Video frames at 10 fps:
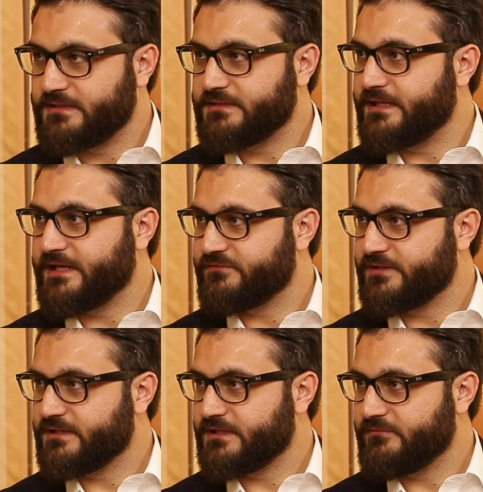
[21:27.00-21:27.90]
The
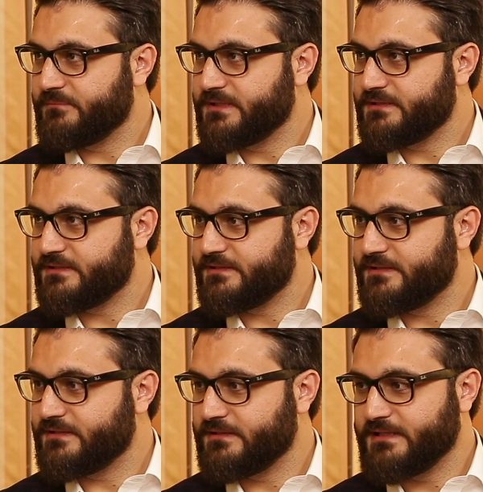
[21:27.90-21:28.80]
Afghan government,
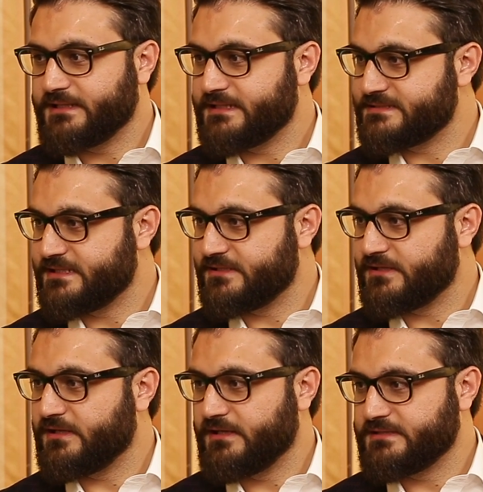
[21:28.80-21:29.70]
like I
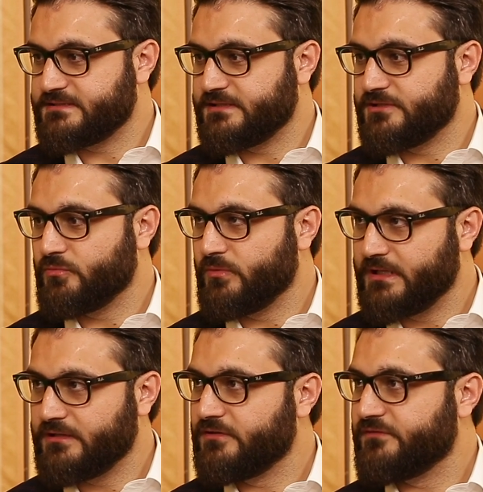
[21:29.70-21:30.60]
said, at the
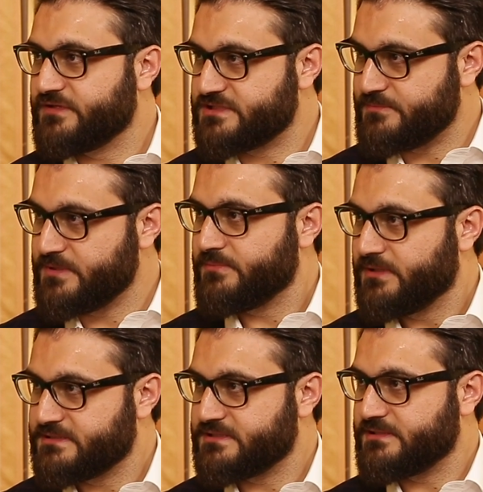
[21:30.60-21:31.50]
will of its
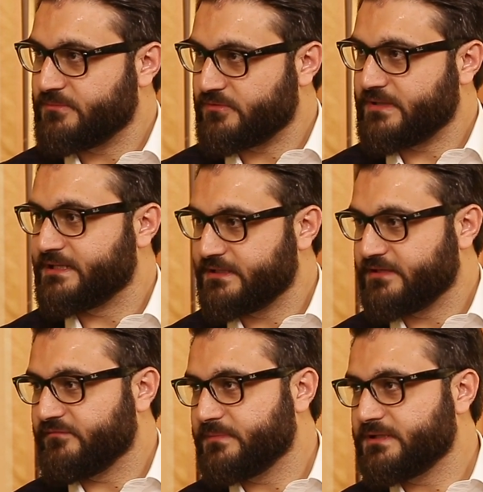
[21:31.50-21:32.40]
people, as a
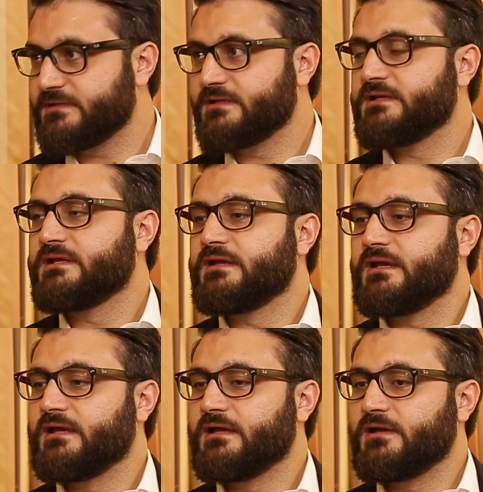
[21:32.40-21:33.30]
democratic government,
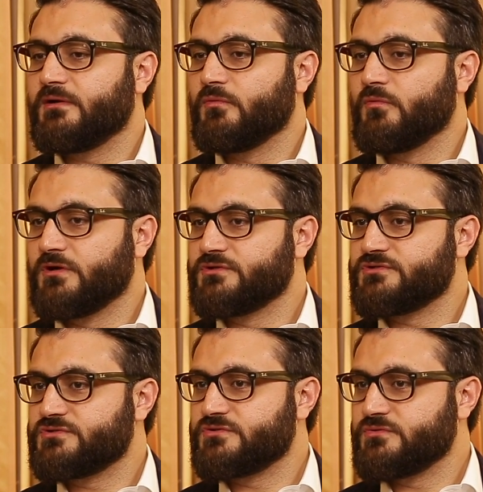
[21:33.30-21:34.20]

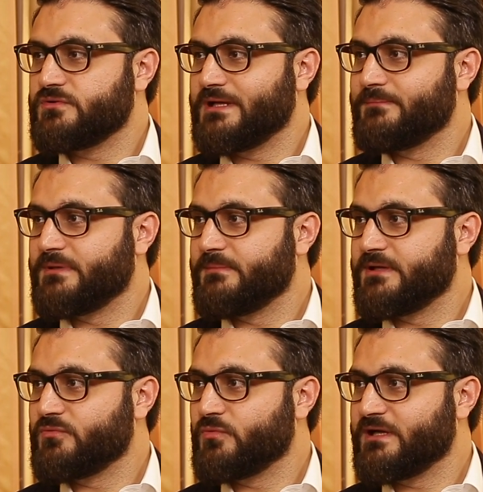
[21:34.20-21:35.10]
wants to implement